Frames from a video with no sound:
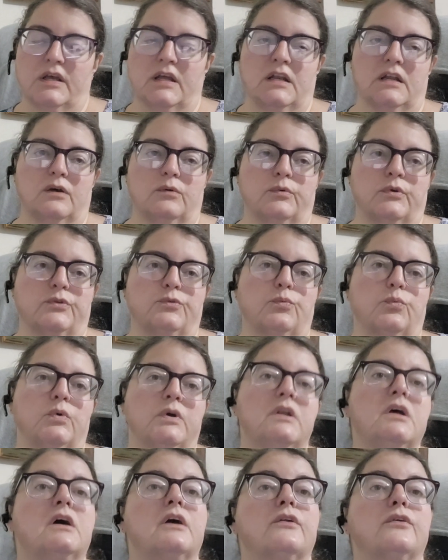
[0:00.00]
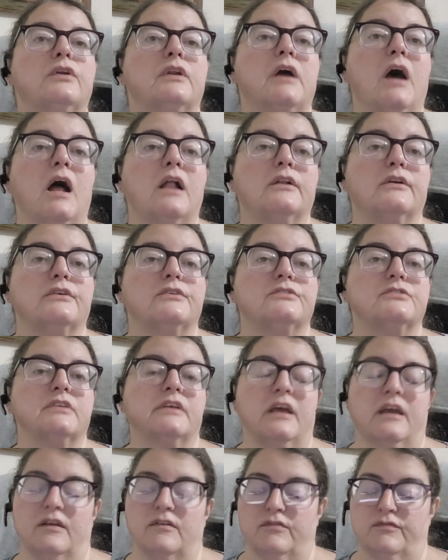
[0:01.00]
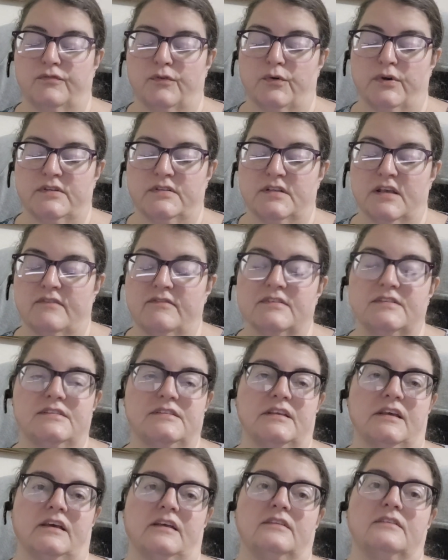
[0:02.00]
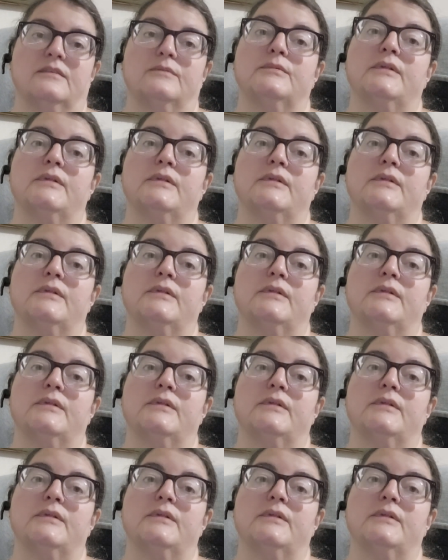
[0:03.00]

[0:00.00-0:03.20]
and it was $100.47.